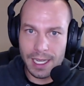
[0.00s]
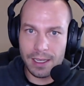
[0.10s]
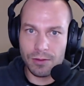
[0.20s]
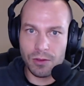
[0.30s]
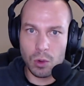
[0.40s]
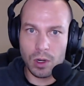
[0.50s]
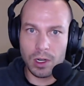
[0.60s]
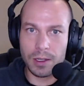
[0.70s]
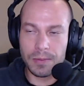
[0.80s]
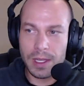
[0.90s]
And
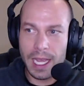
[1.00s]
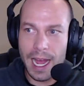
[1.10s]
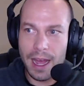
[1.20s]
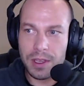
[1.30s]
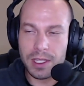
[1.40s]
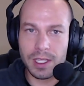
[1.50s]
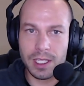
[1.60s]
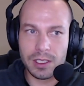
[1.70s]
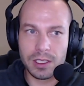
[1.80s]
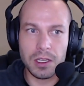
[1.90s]
for having
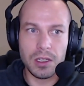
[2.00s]
this